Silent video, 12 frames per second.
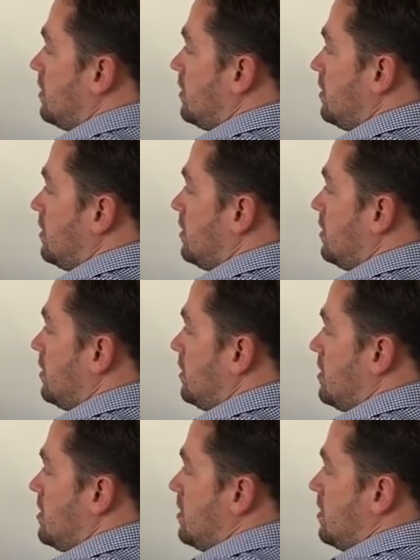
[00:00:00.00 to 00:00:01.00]

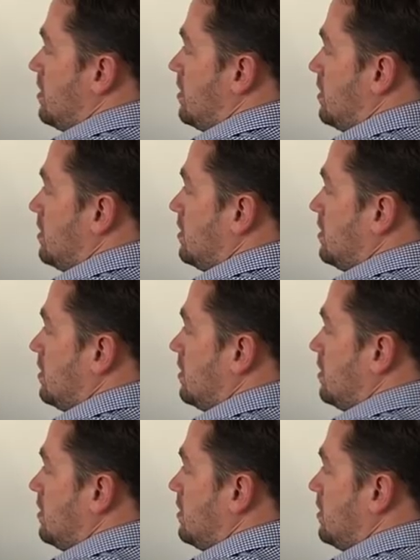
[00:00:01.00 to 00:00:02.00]

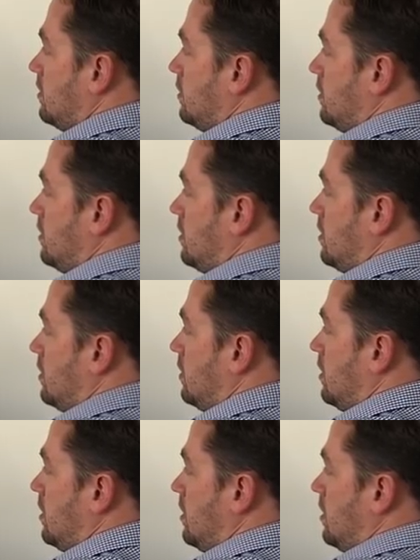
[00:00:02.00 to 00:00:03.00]

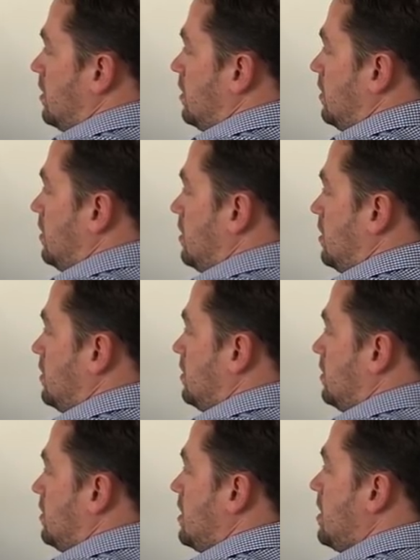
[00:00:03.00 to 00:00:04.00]
Nobody speaks.